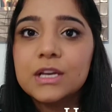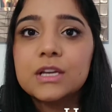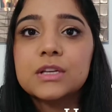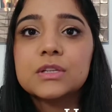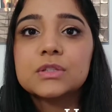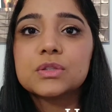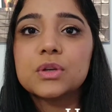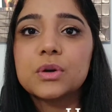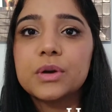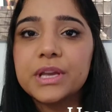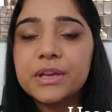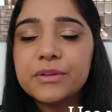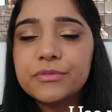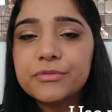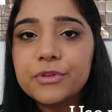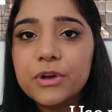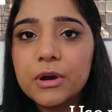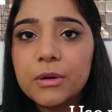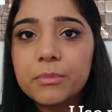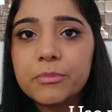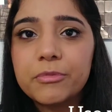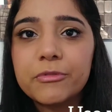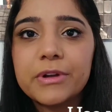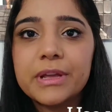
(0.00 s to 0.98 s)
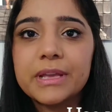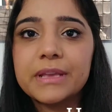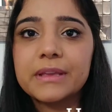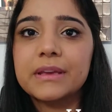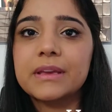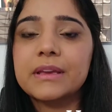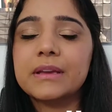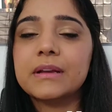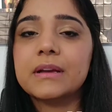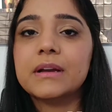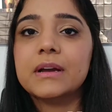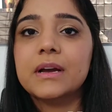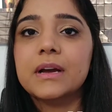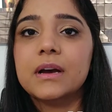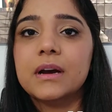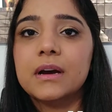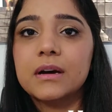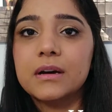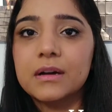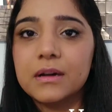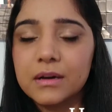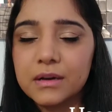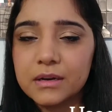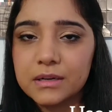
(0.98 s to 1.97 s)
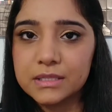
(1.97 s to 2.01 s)
So if you're bringing
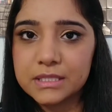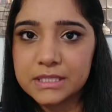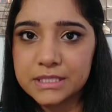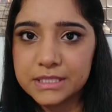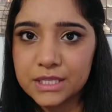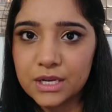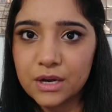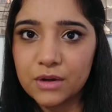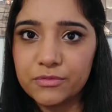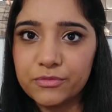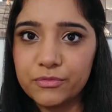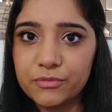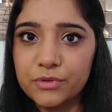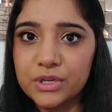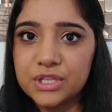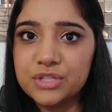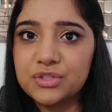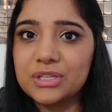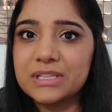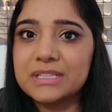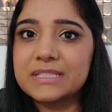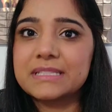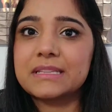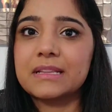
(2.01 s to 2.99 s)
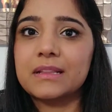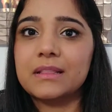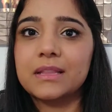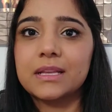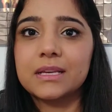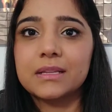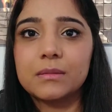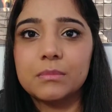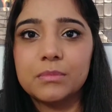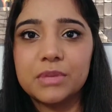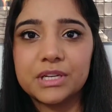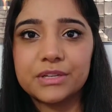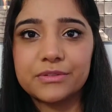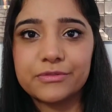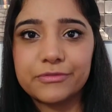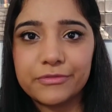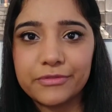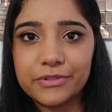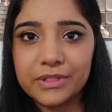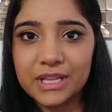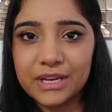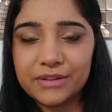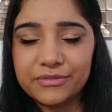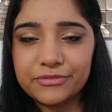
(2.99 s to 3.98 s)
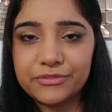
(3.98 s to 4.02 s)
stuff which is a little bit
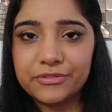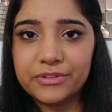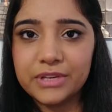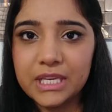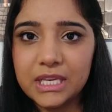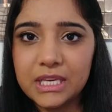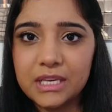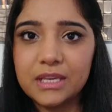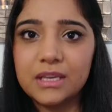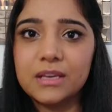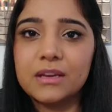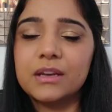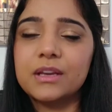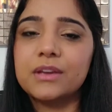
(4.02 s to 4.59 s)
fluffy,